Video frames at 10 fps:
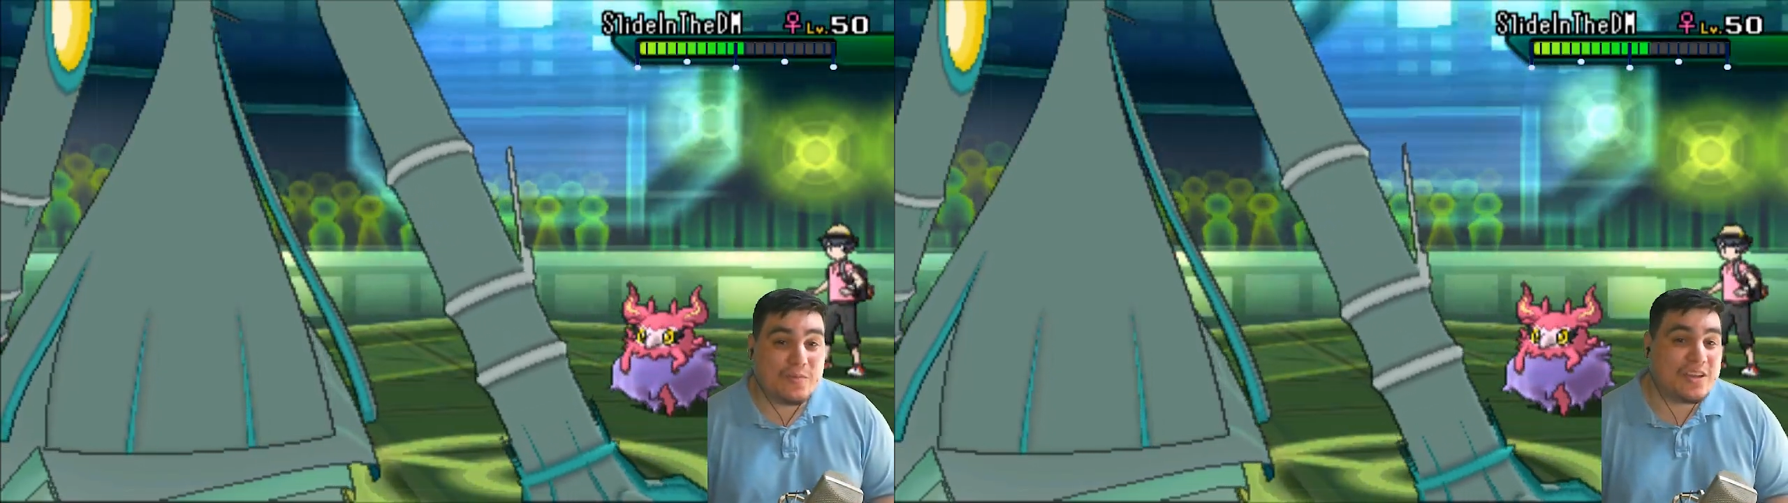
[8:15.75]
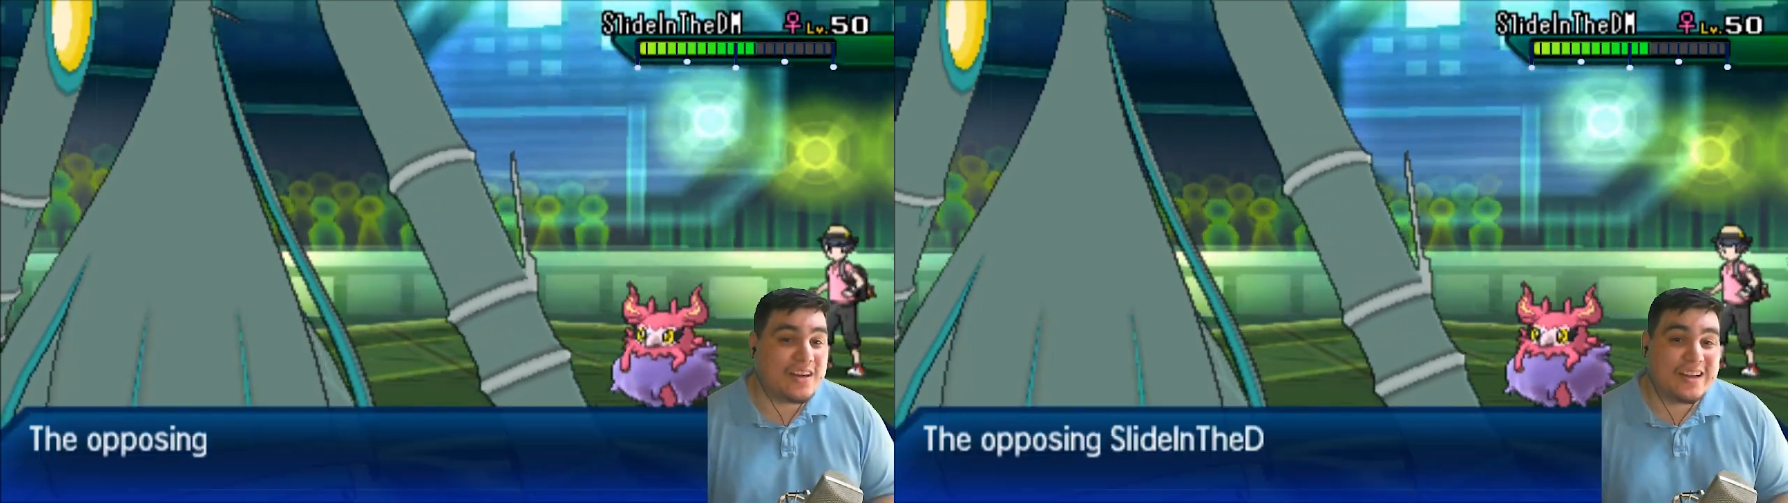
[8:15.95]

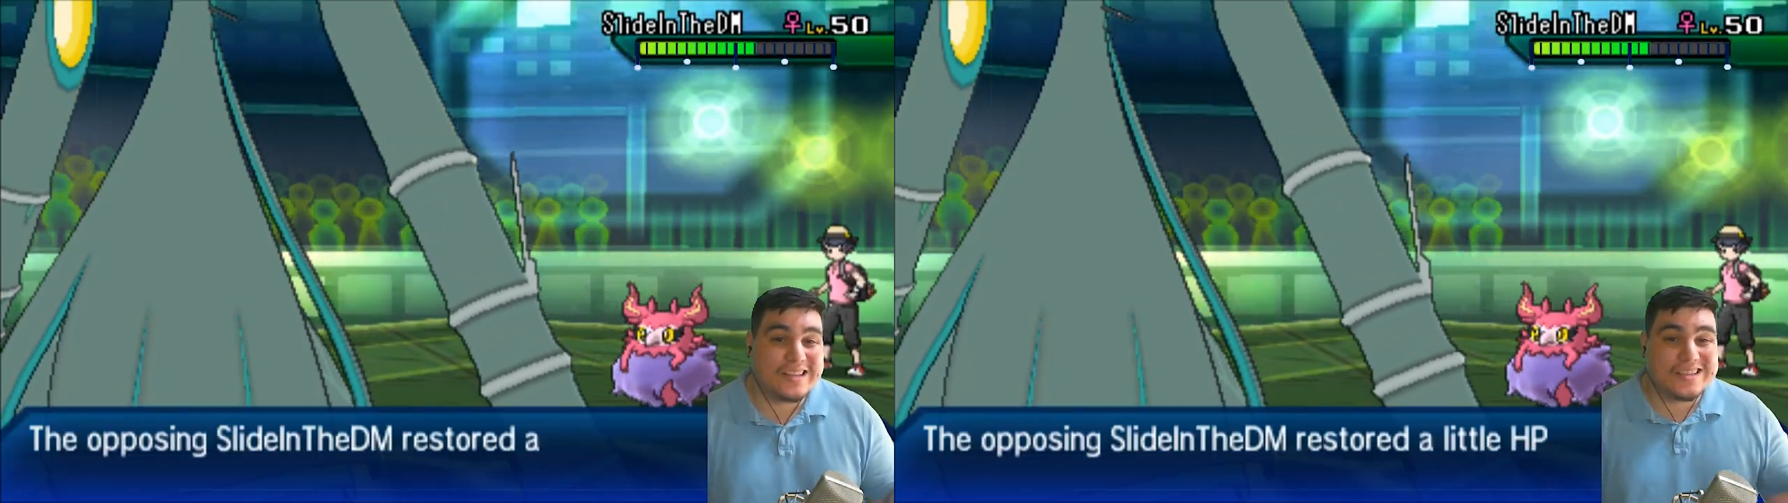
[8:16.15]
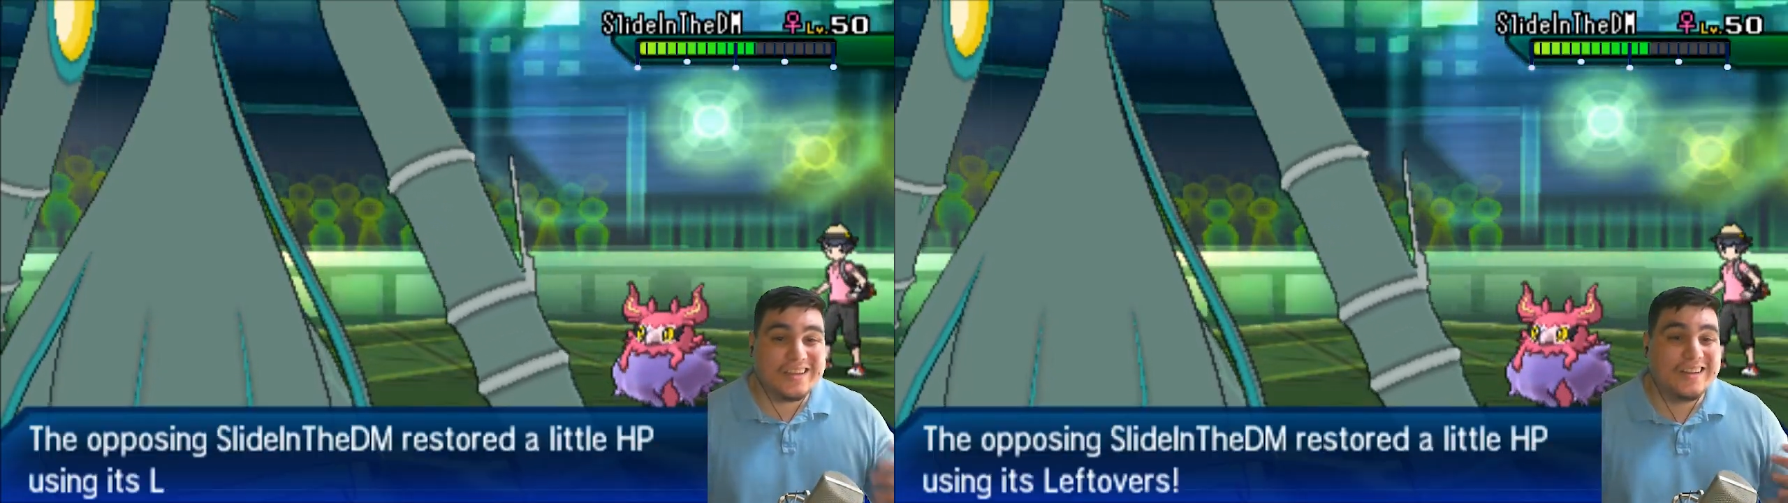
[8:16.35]
whether or not I
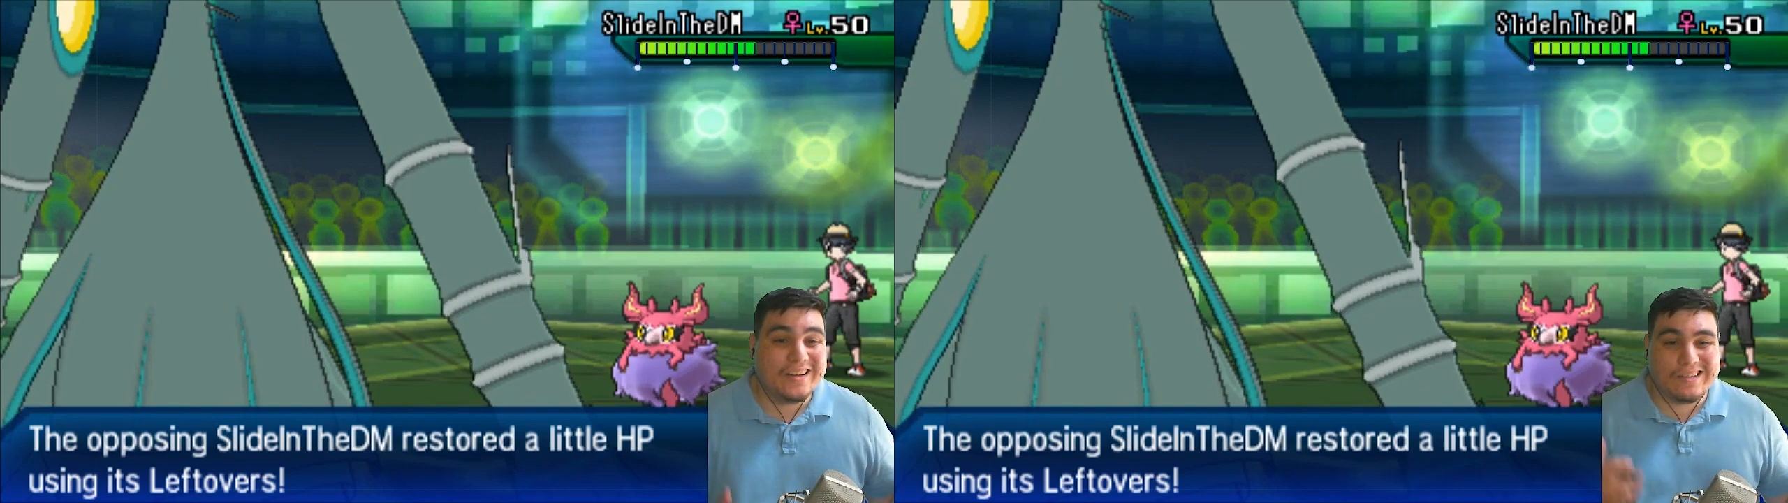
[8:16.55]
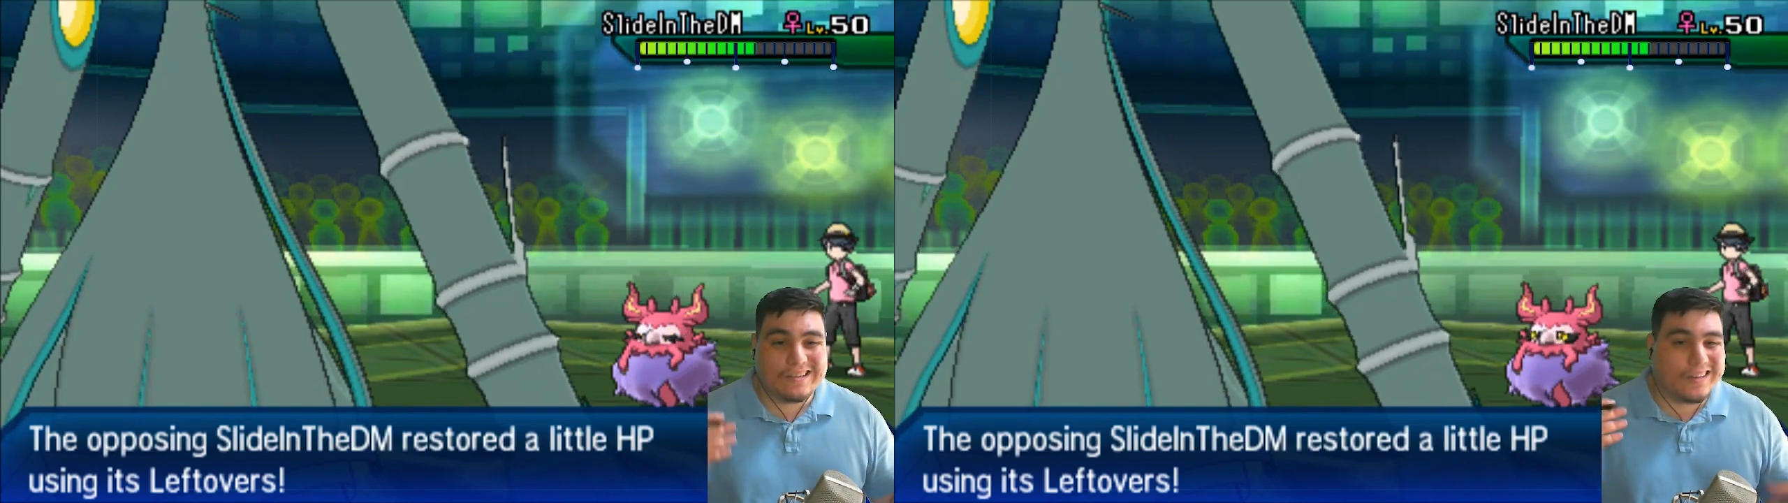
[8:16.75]
can stay in
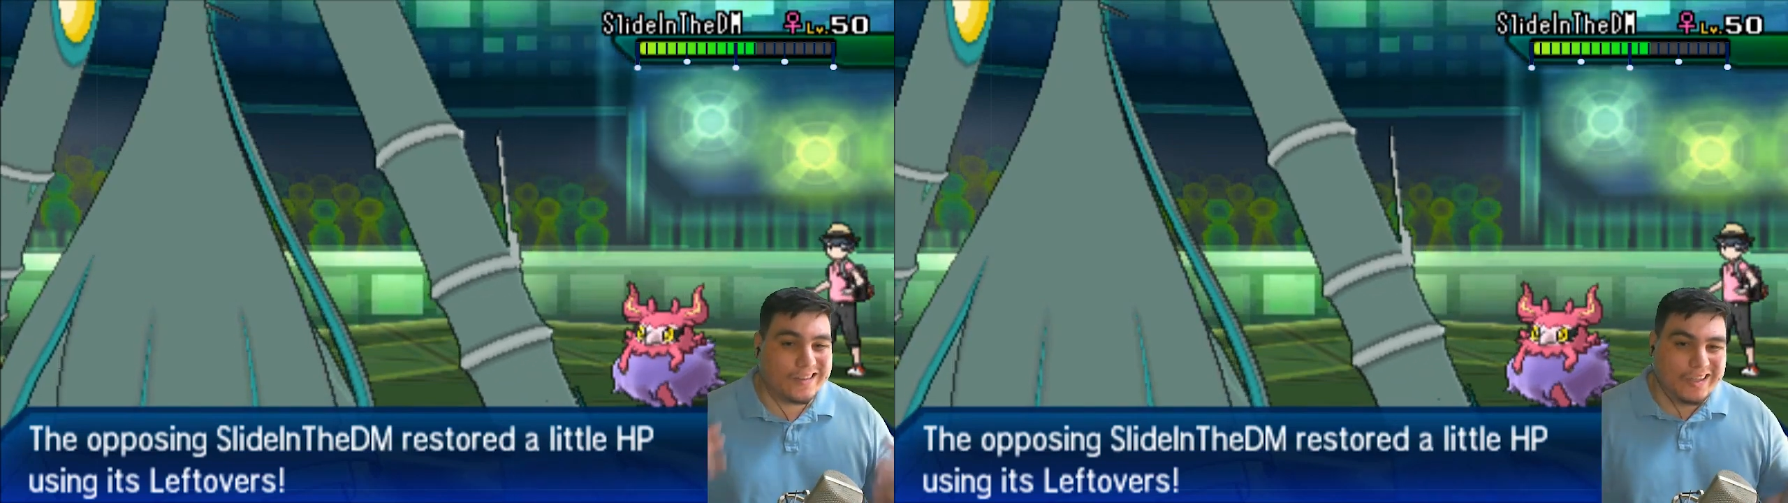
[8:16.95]
here and click